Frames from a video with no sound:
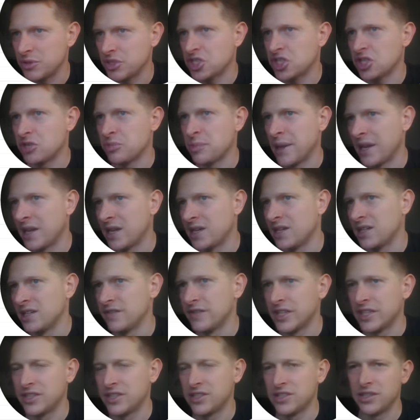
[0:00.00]
would spill
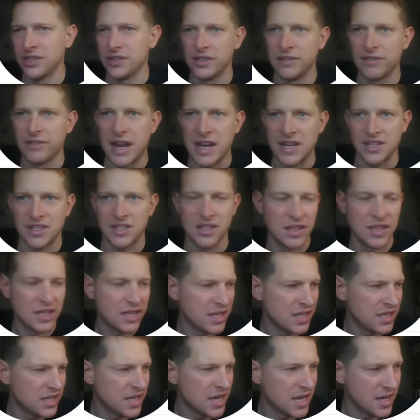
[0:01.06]
over to the rest of
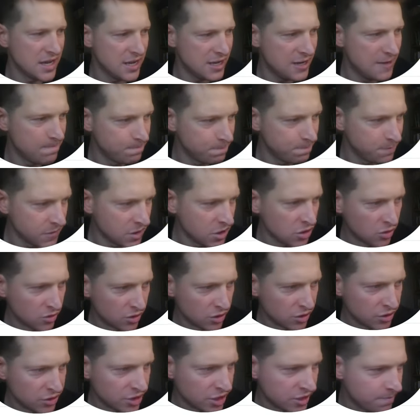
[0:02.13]
the
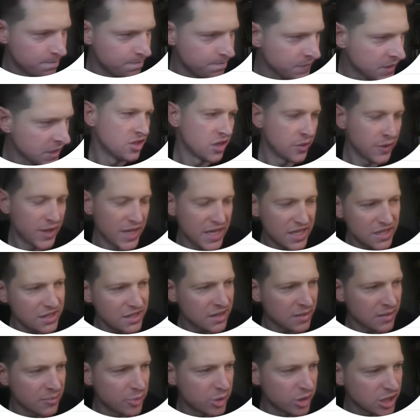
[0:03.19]
Eurozone. So in this
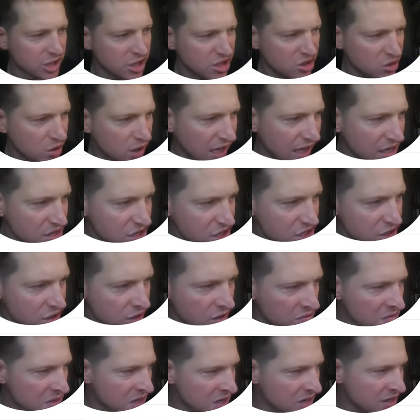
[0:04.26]
example, the UK
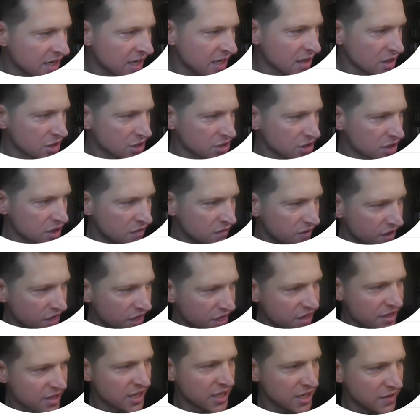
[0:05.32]
stock market lost over a
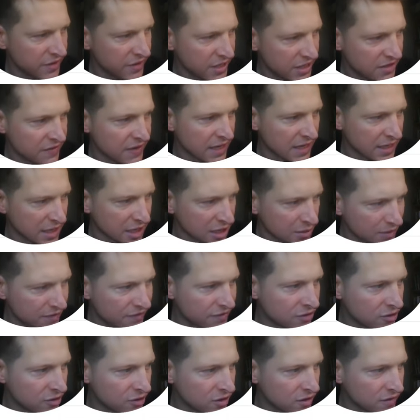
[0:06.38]
third of its value
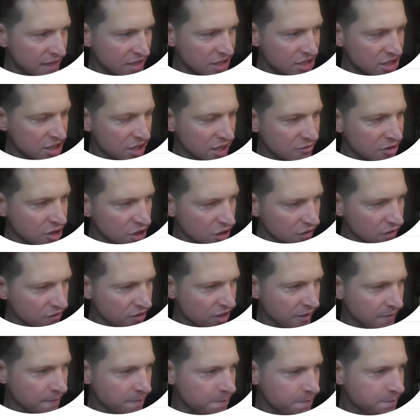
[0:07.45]
before eventually
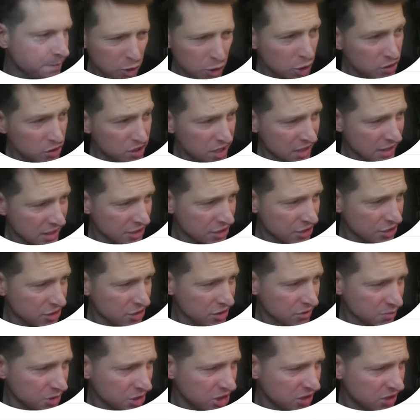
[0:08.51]
recovering. Using this
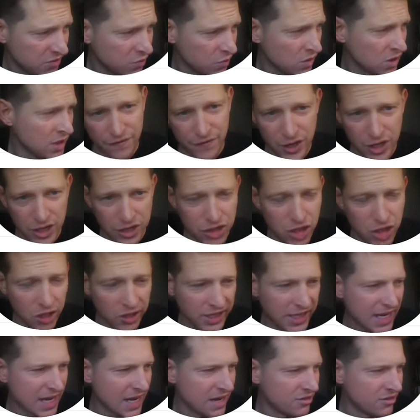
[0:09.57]
assumption for John
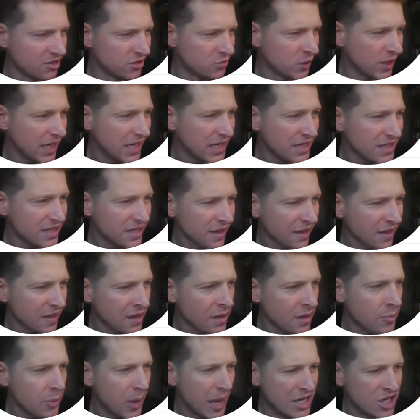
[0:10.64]
and Karen, we can see that
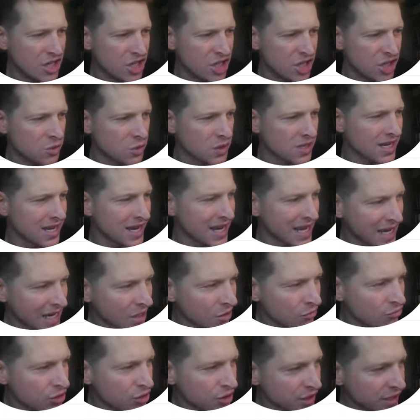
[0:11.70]
their pensions would
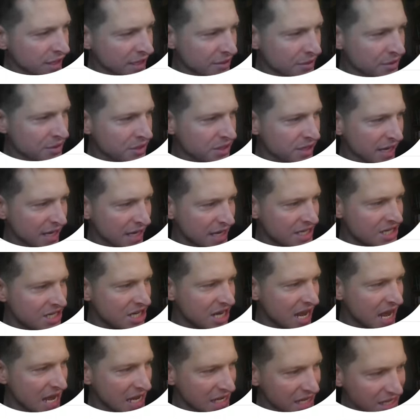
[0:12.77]
now run out at
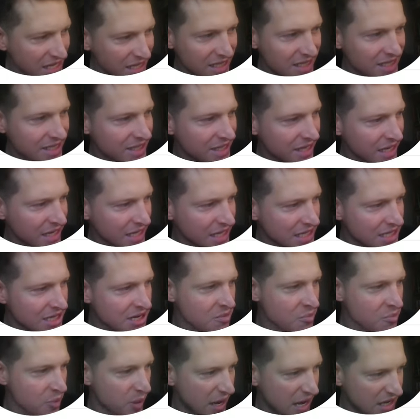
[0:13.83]
age 86
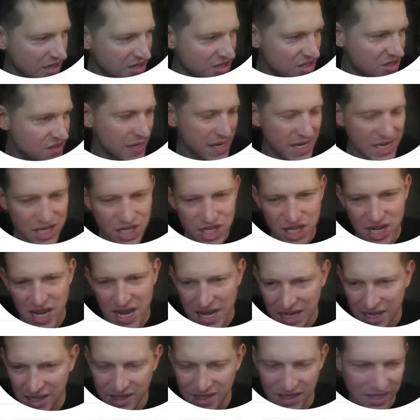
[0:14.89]
compared to age
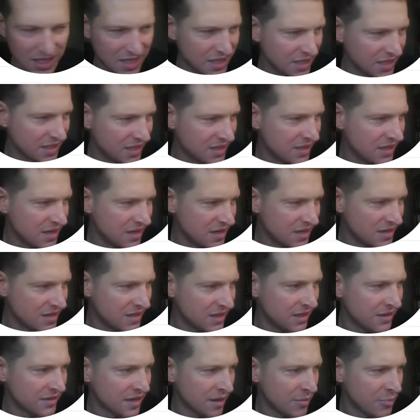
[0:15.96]
89 in the
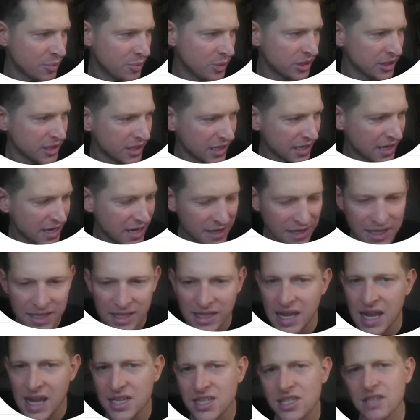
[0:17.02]
example earlier.
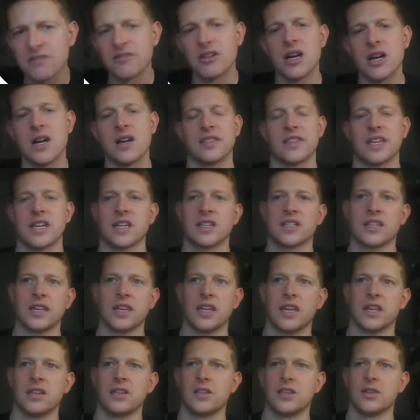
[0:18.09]
Yes, there are things that you
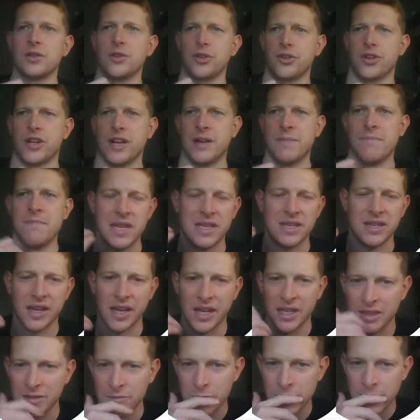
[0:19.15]
can do to try and
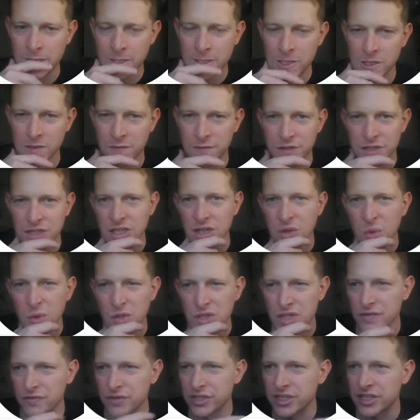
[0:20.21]
mitigate the risk of
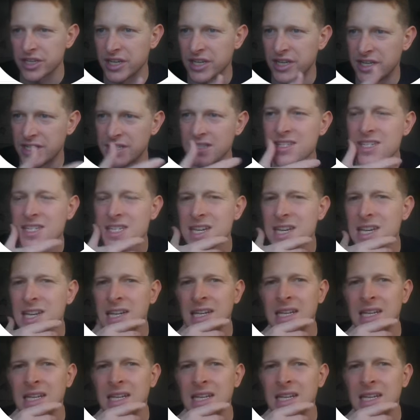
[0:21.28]
sequence of returns